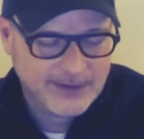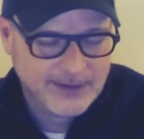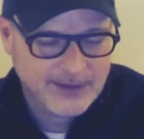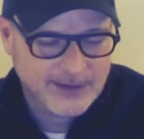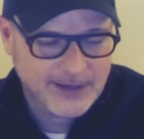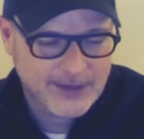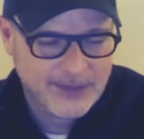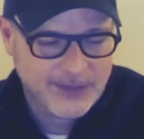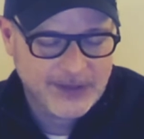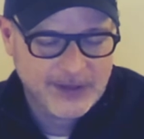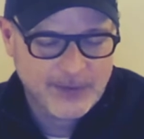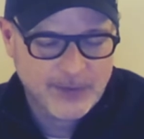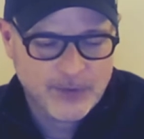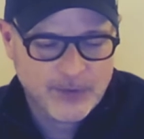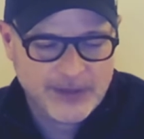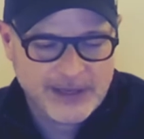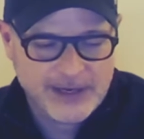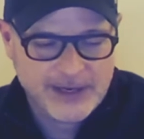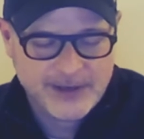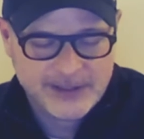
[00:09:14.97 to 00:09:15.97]
think
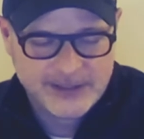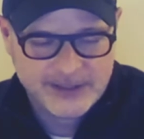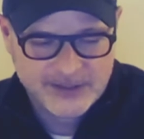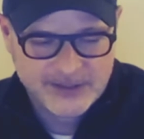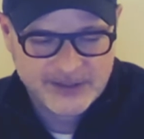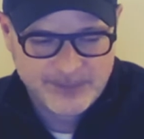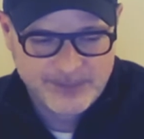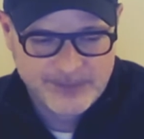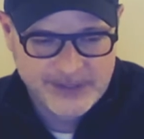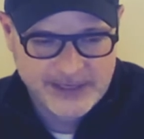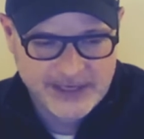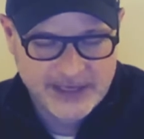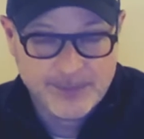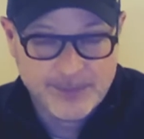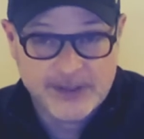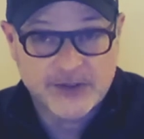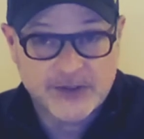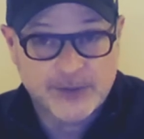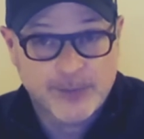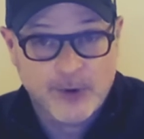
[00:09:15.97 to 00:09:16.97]
what they can be
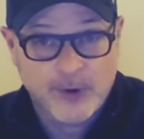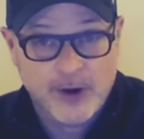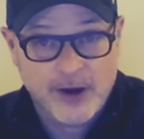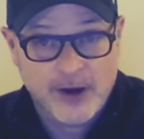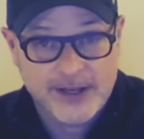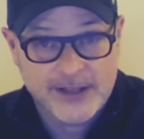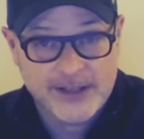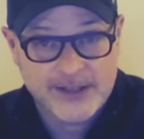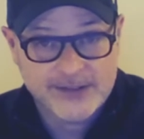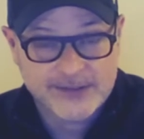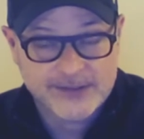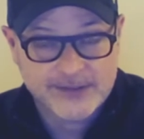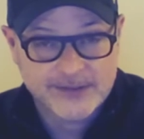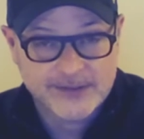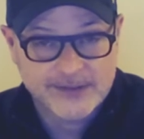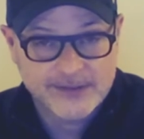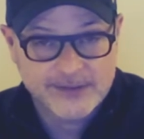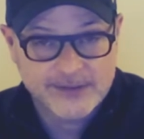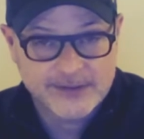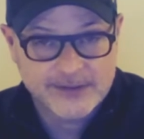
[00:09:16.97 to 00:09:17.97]
surprised.
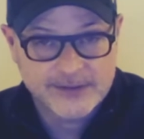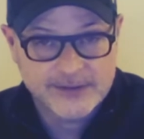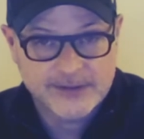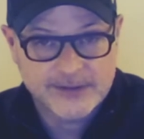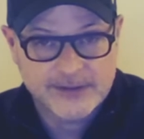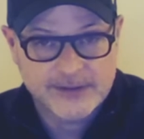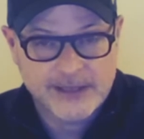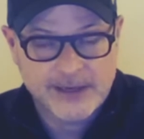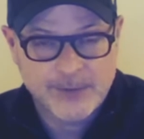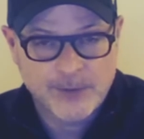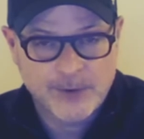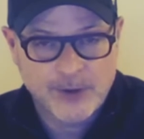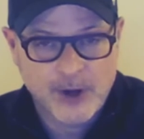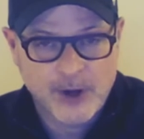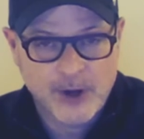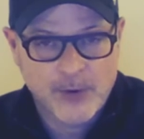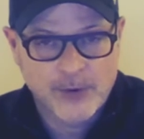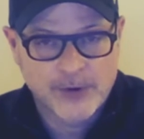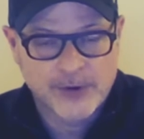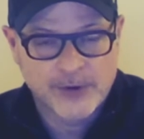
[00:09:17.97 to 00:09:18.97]
They will
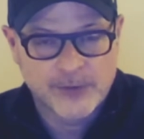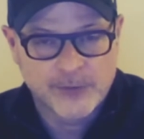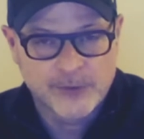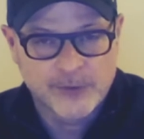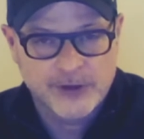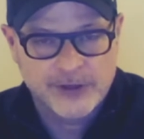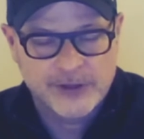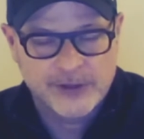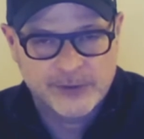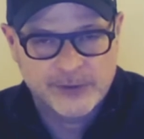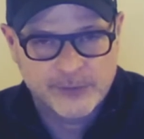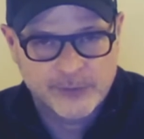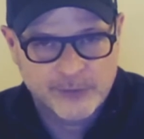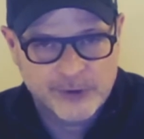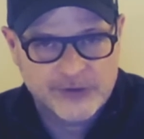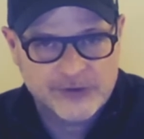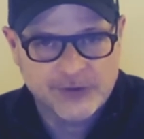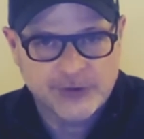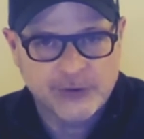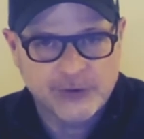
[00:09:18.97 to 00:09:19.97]
go on an
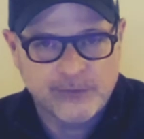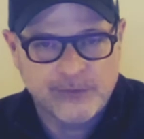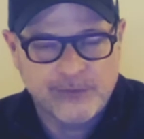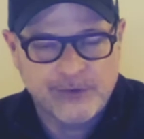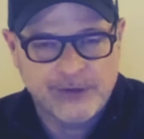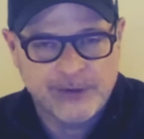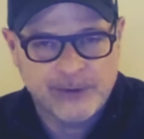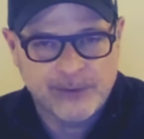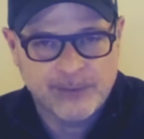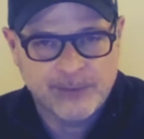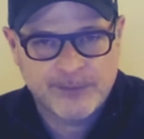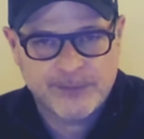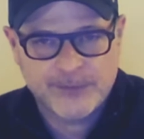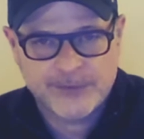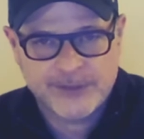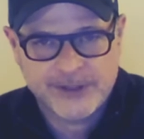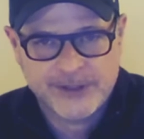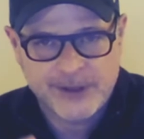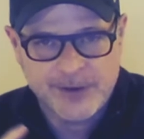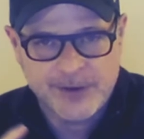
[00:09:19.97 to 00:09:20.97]
original film.
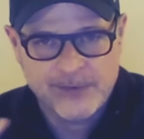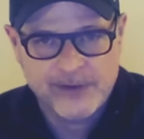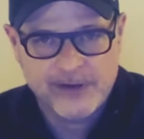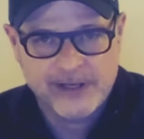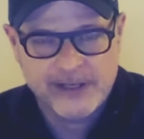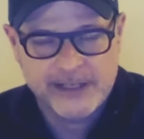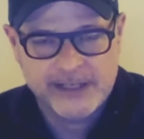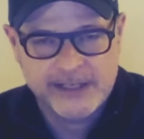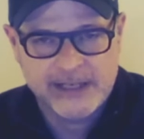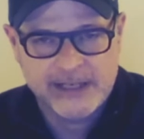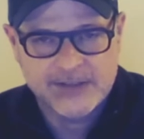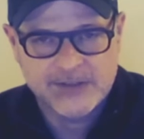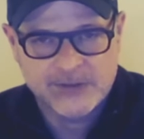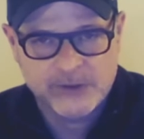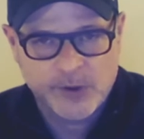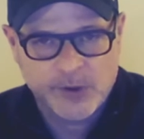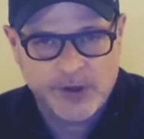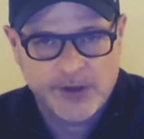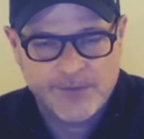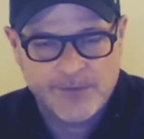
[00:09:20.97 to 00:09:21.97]
It's
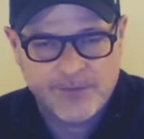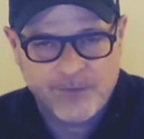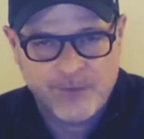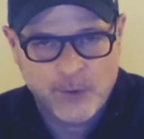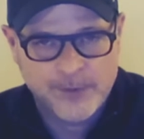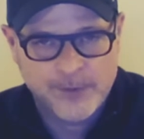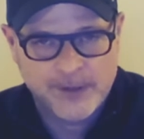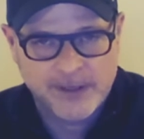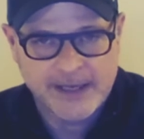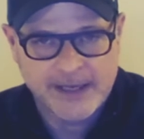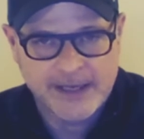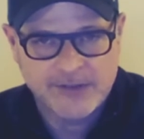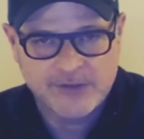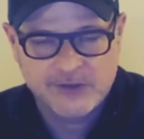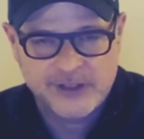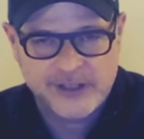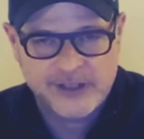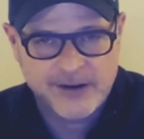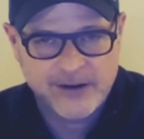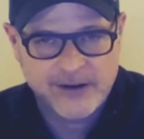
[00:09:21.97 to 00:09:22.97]
not a formulaic
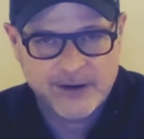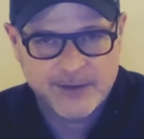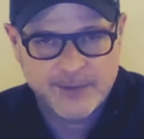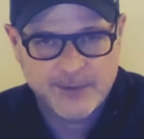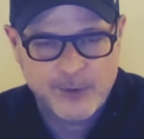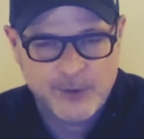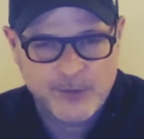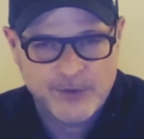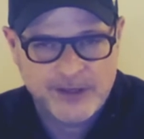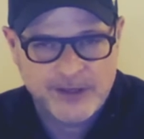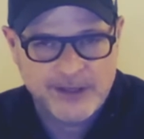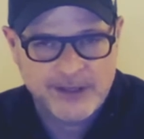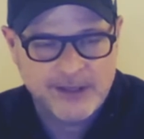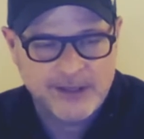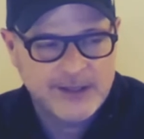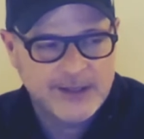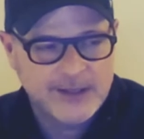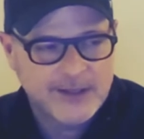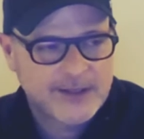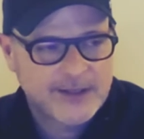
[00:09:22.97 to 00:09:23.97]
generic movie.
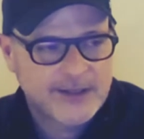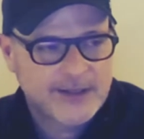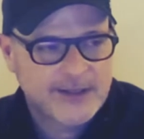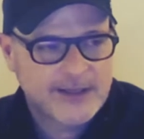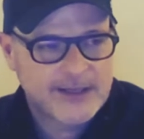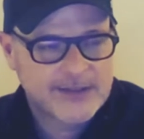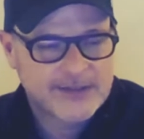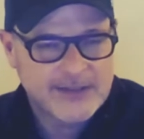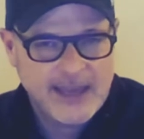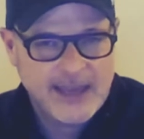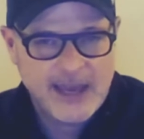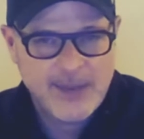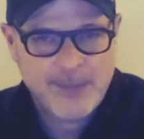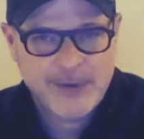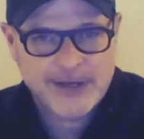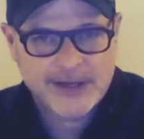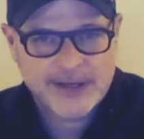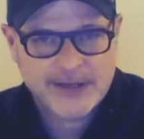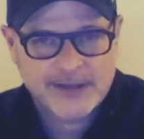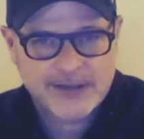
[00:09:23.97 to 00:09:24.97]
It's
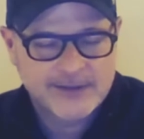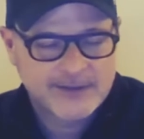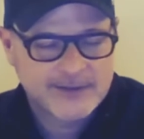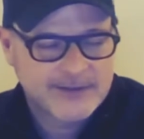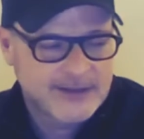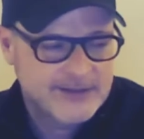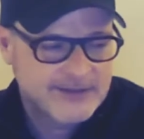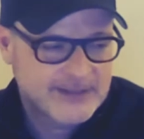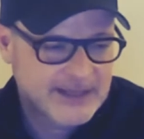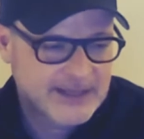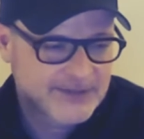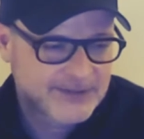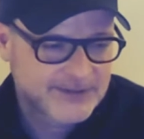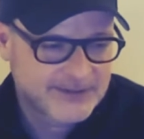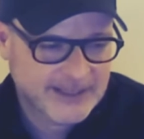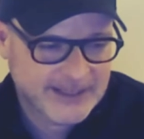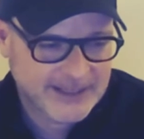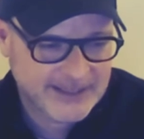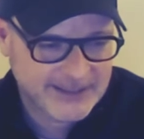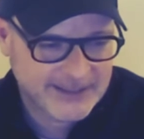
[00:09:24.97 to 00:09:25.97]
epic, it's
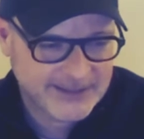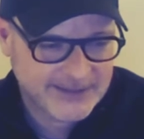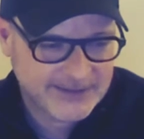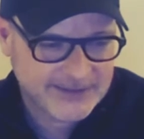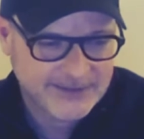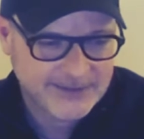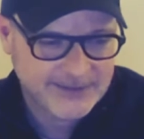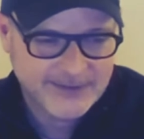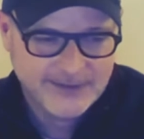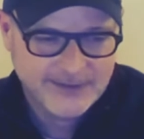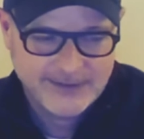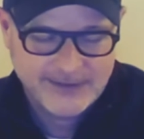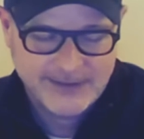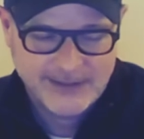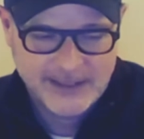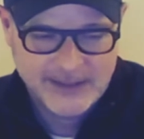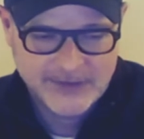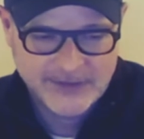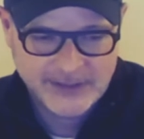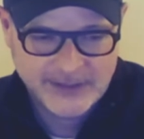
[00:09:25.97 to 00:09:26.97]
entertaining,
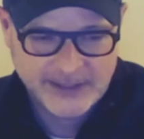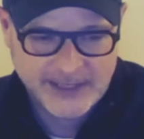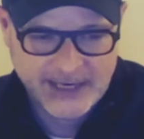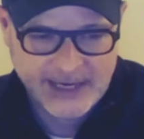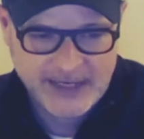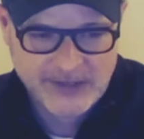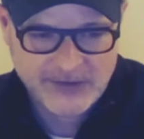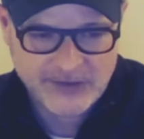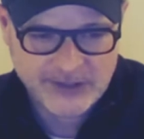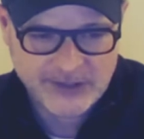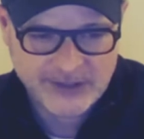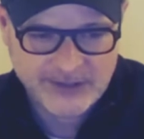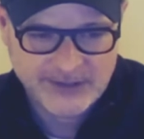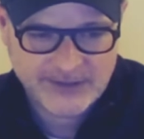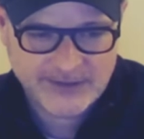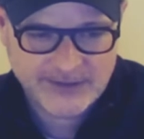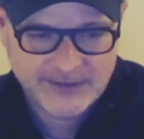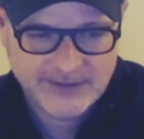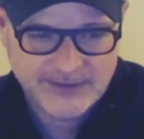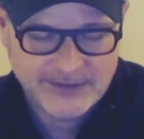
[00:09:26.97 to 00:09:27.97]
it's engaging,
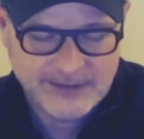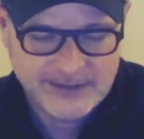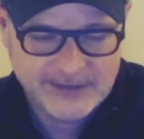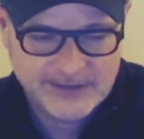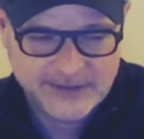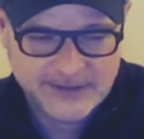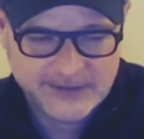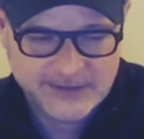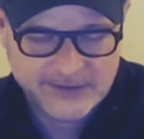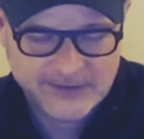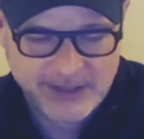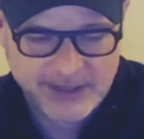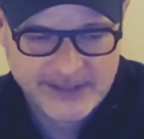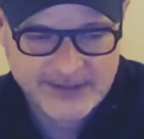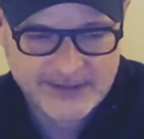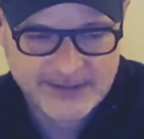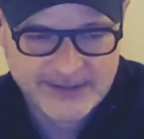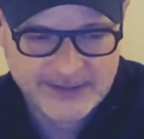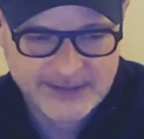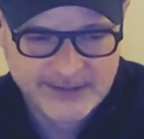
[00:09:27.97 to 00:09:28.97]
it's
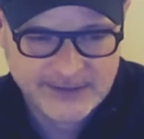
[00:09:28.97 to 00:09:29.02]
exciting,